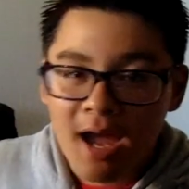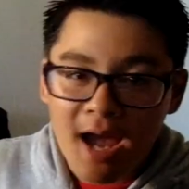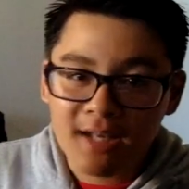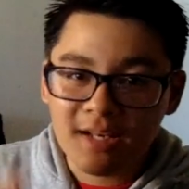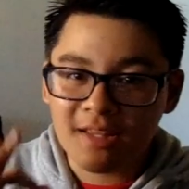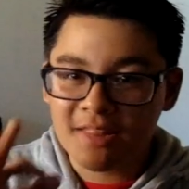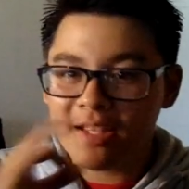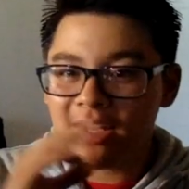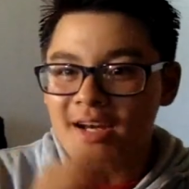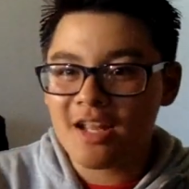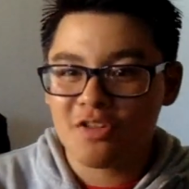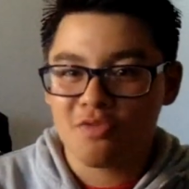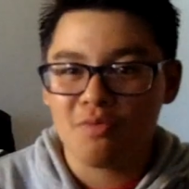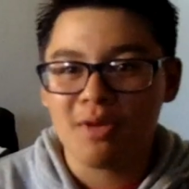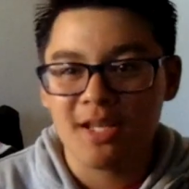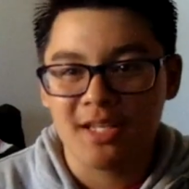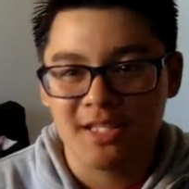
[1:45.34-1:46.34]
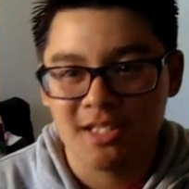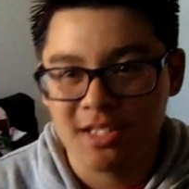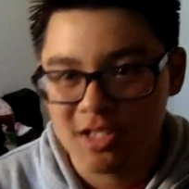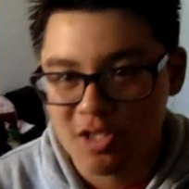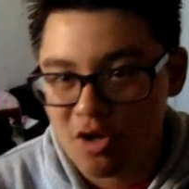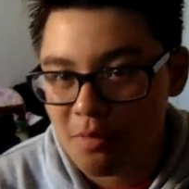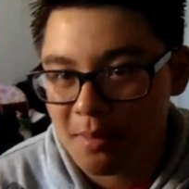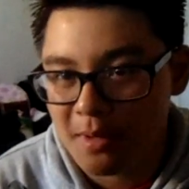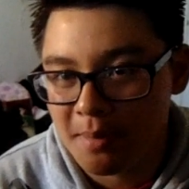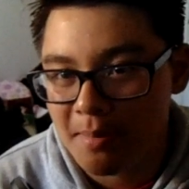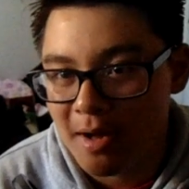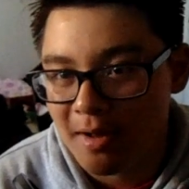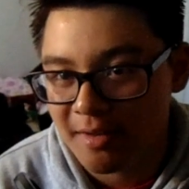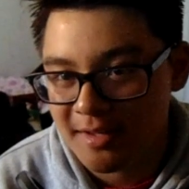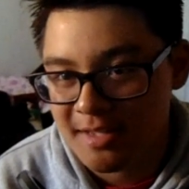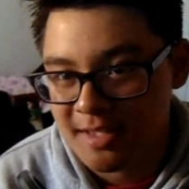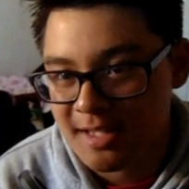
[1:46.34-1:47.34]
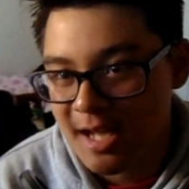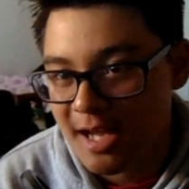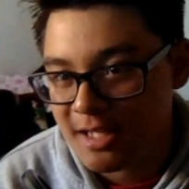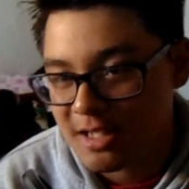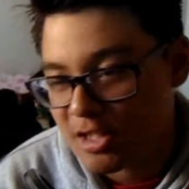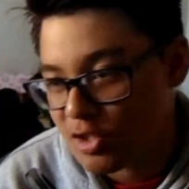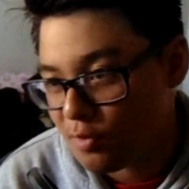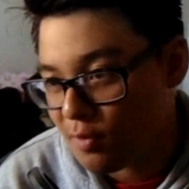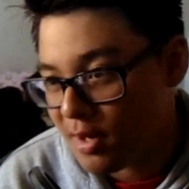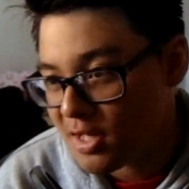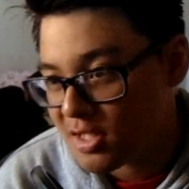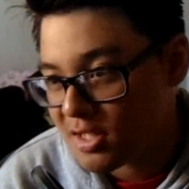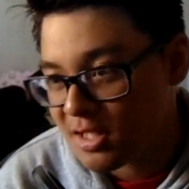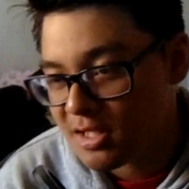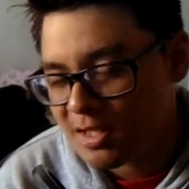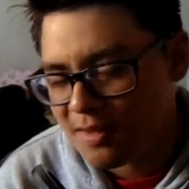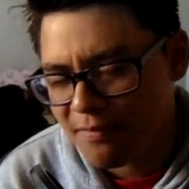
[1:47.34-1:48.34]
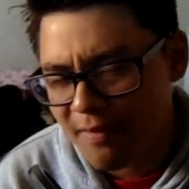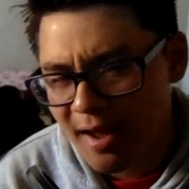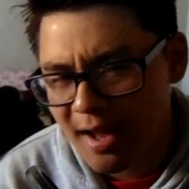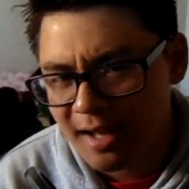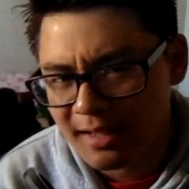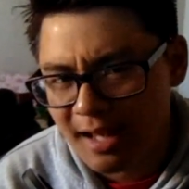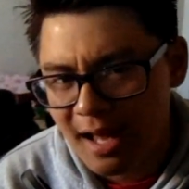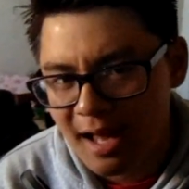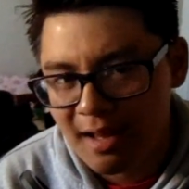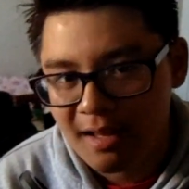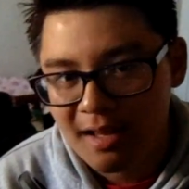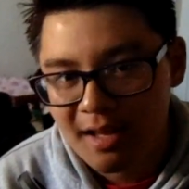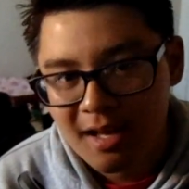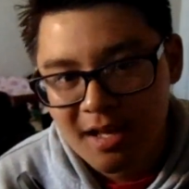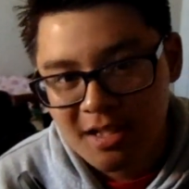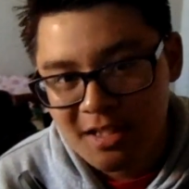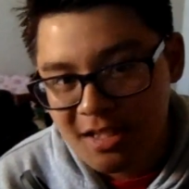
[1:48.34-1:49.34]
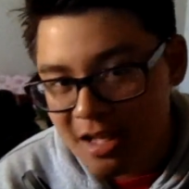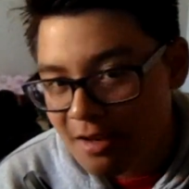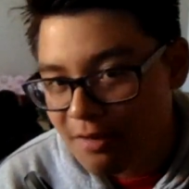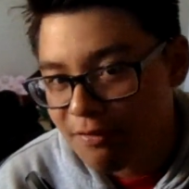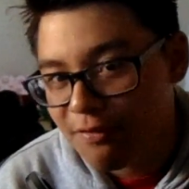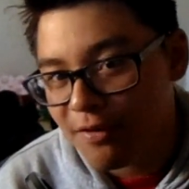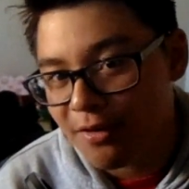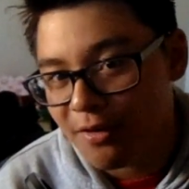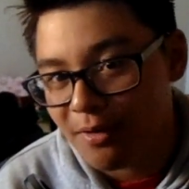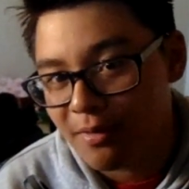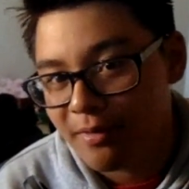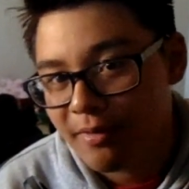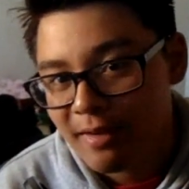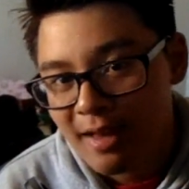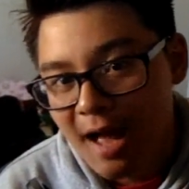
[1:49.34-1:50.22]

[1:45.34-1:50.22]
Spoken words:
And the thing that's really stupid about this entire situation is the fact that TFue,